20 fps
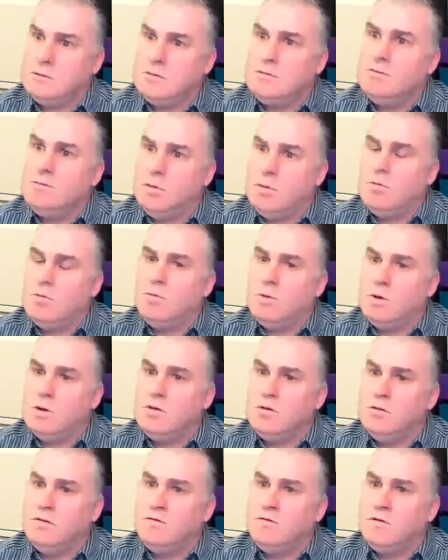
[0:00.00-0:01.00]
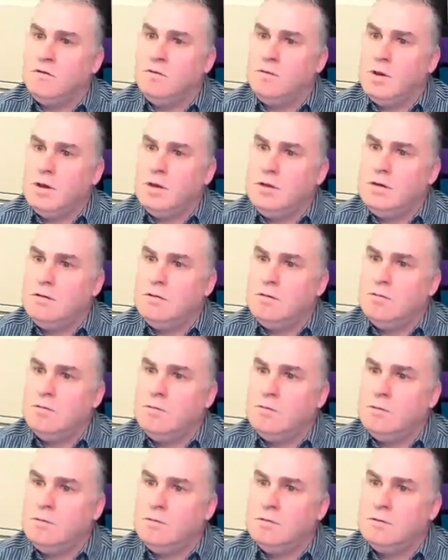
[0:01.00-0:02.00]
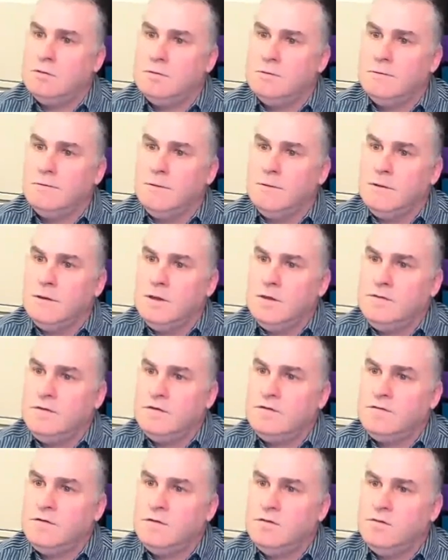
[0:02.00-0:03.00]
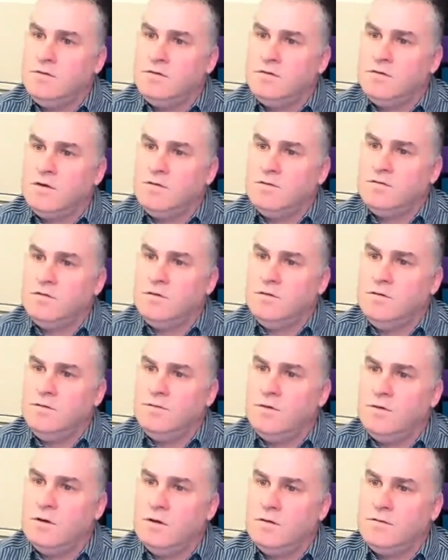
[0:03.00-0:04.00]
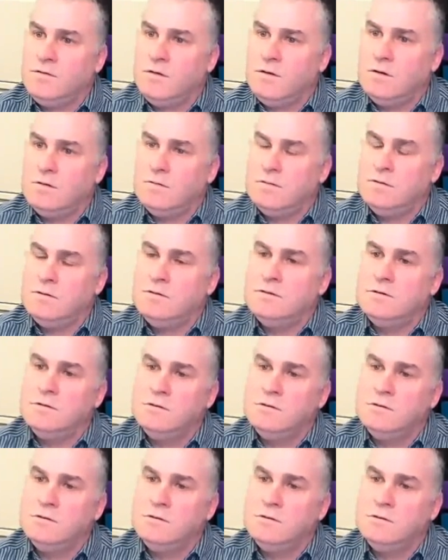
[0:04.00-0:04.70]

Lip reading: what you're doing, or is it still too volatile?